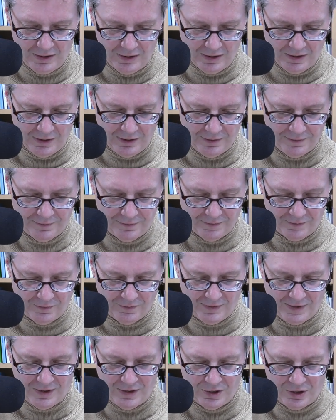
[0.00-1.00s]
of
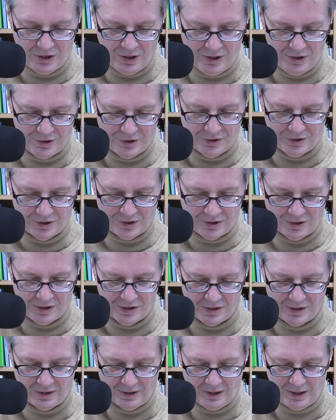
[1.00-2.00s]
these changes in
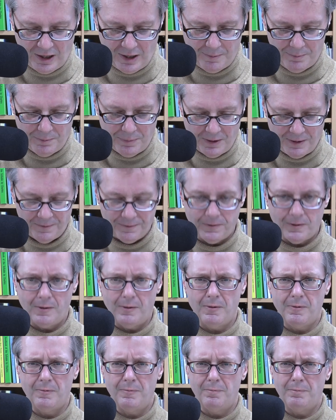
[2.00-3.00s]
society, but
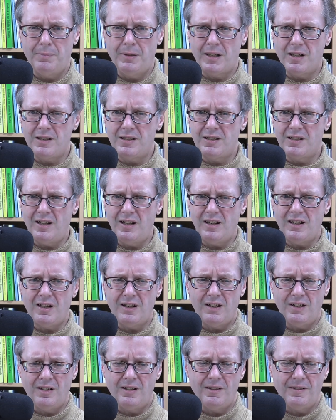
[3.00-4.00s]
it's stated
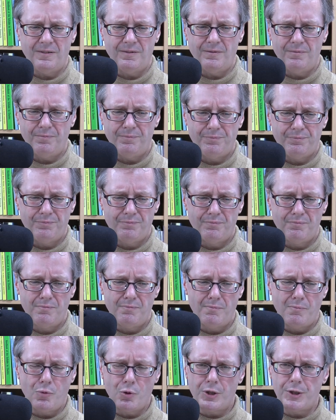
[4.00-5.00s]
in a
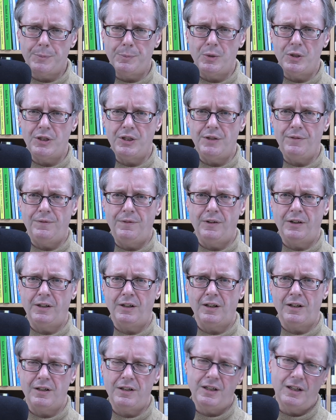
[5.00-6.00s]
more specific
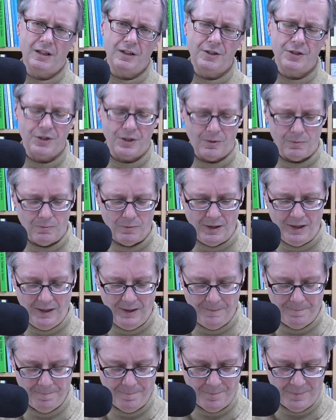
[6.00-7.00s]
and intelligent
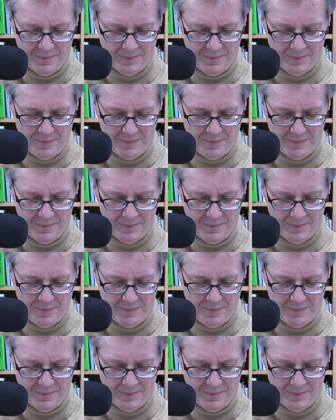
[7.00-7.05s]
way.